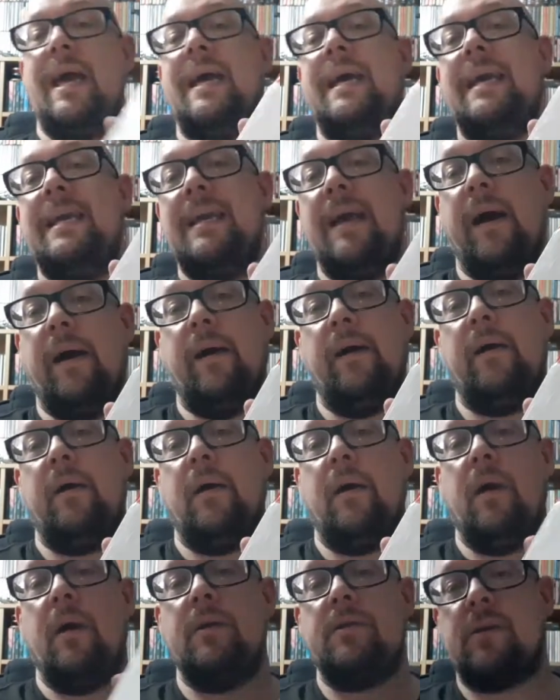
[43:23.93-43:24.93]
here.
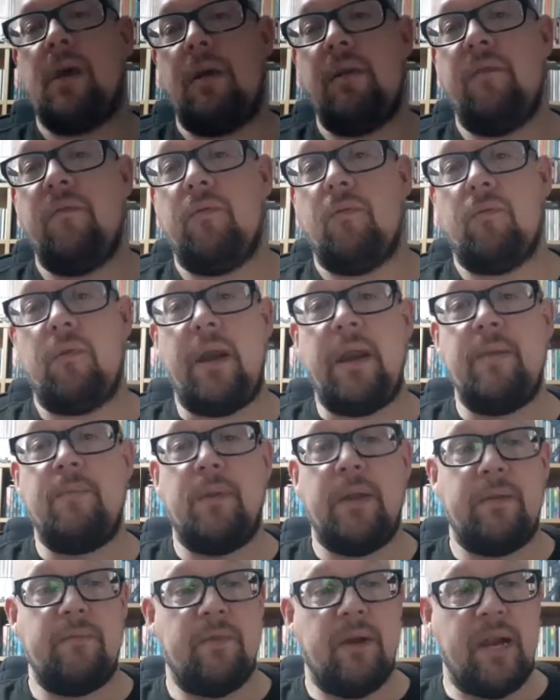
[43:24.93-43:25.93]
So you've already
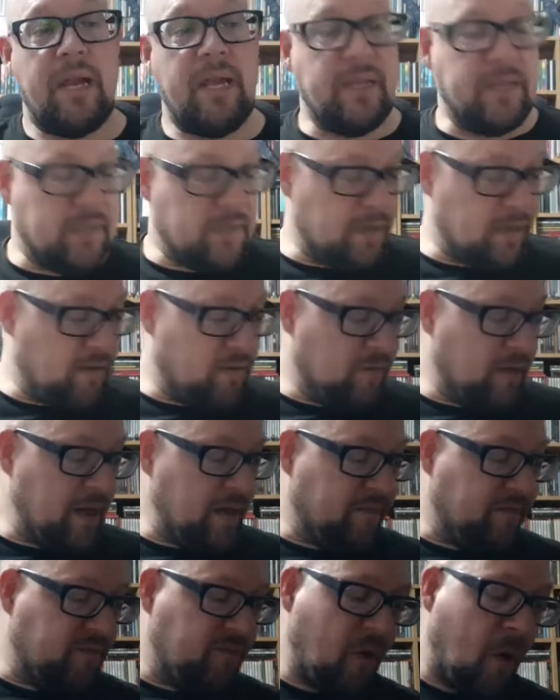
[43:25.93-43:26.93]
been released. There already
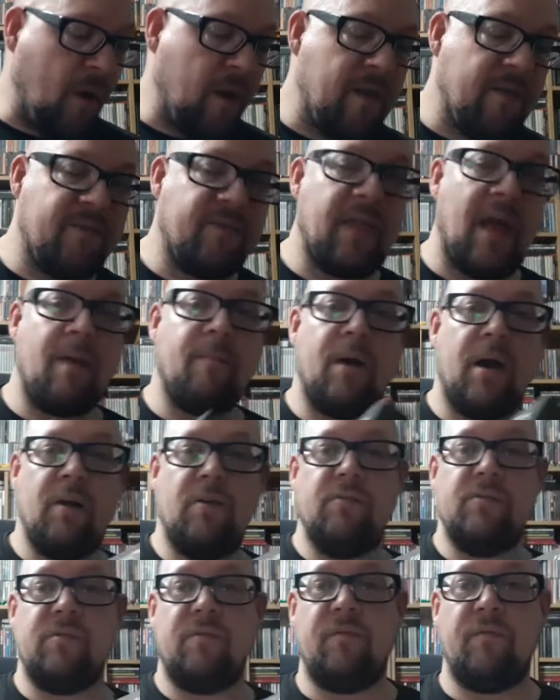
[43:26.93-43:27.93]
five
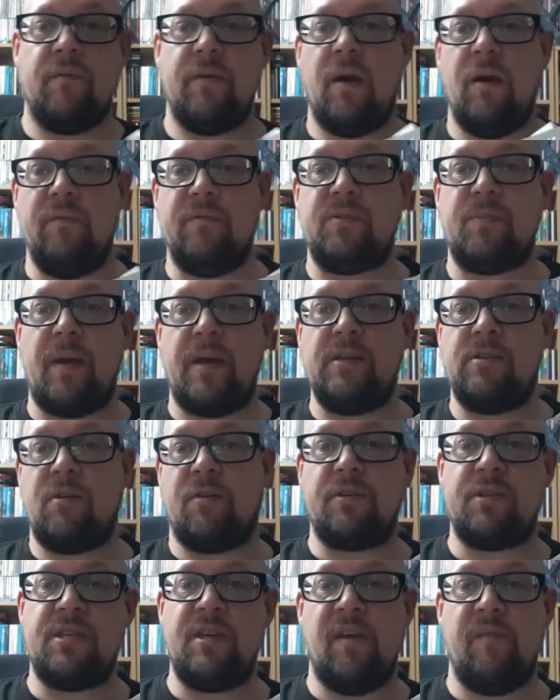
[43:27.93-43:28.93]
demos of, of Space
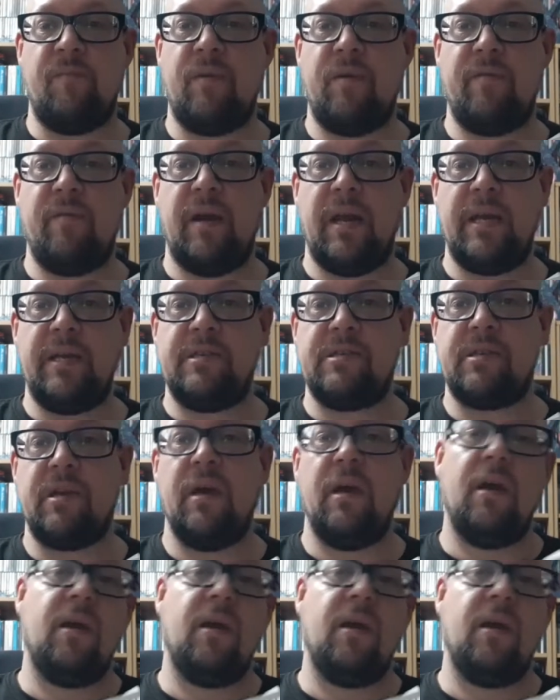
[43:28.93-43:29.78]
Oddity have been released.